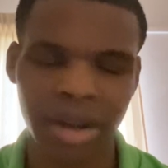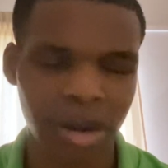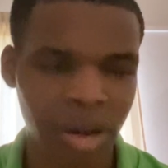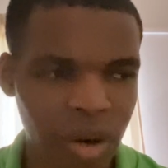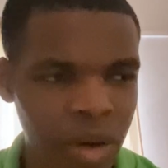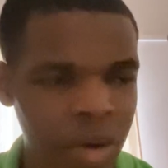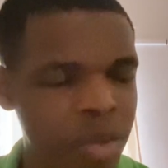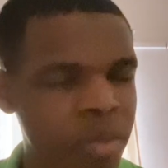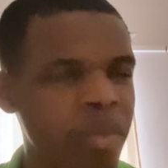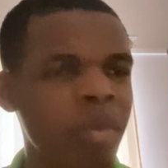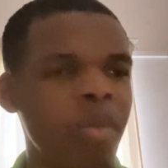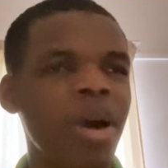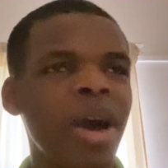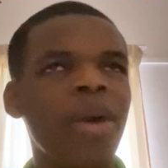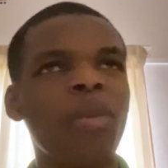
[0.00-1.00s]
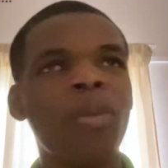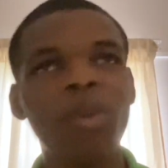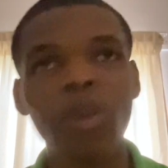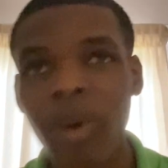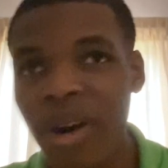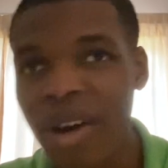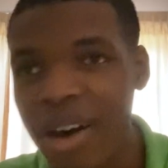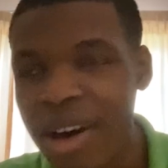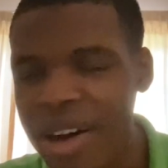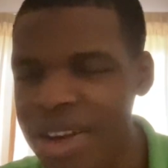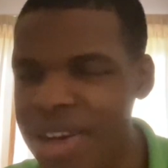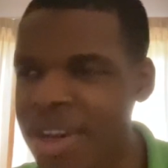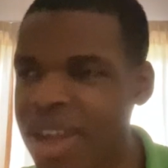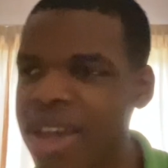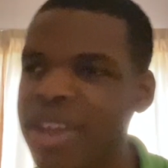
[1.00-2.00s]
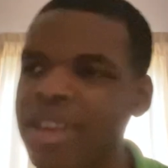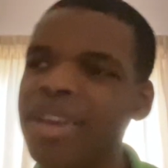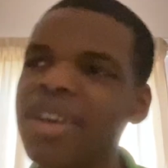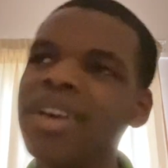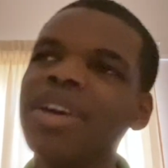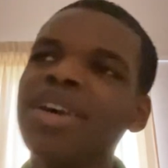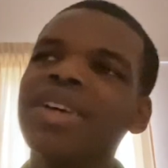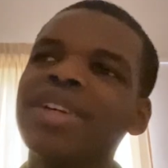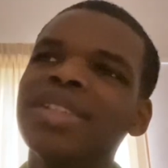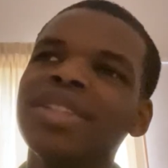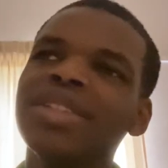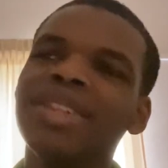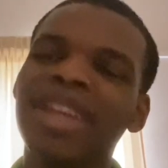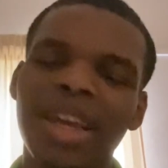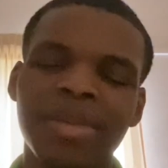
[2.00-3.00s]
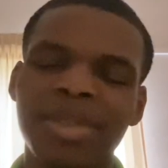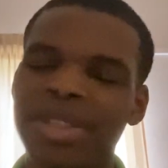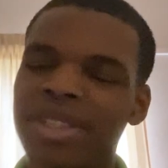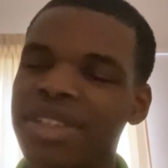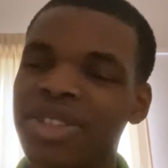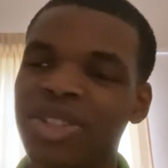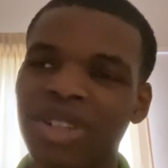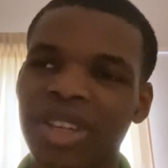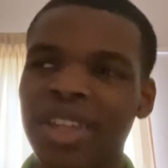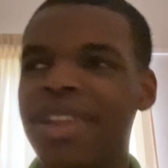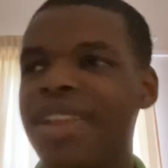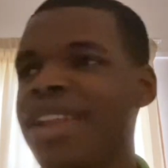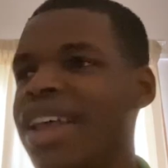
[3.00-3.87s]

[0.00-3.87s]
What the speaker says: oh my word, like damn, this is shit.